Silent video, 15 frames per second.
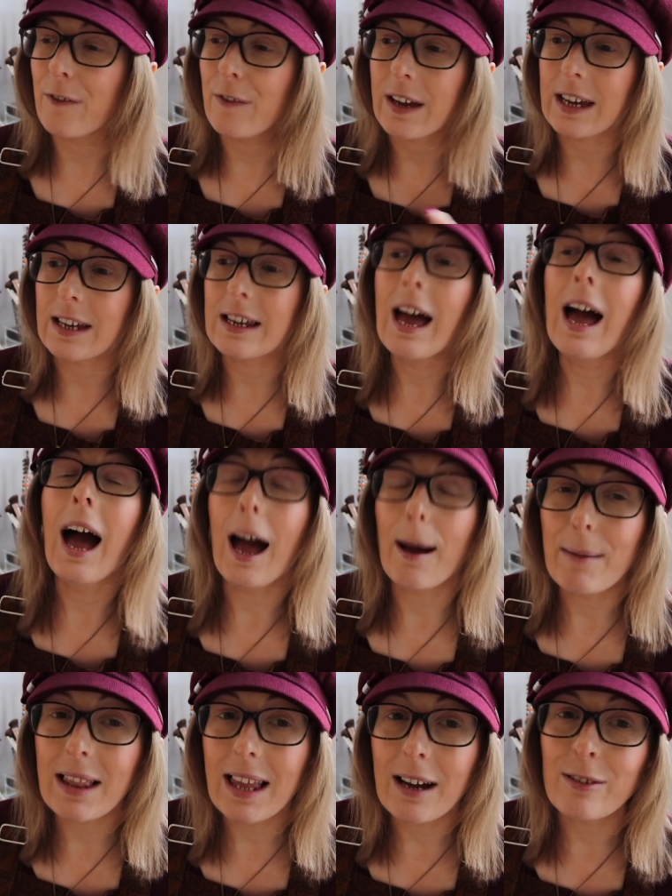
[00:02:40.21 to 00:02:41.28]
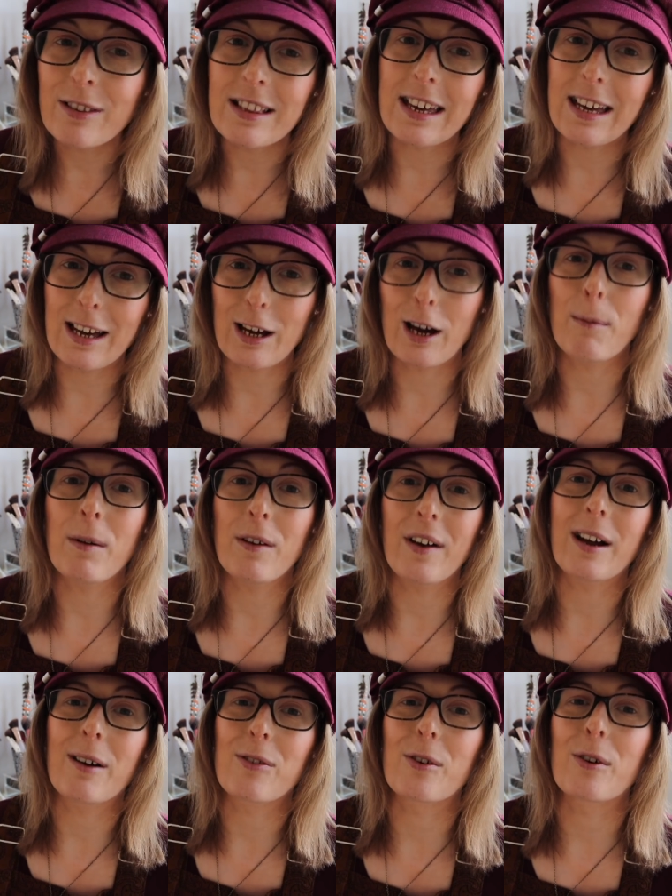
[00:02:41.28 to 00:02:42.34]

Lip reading: I figured I'm allowed to take a couple of hours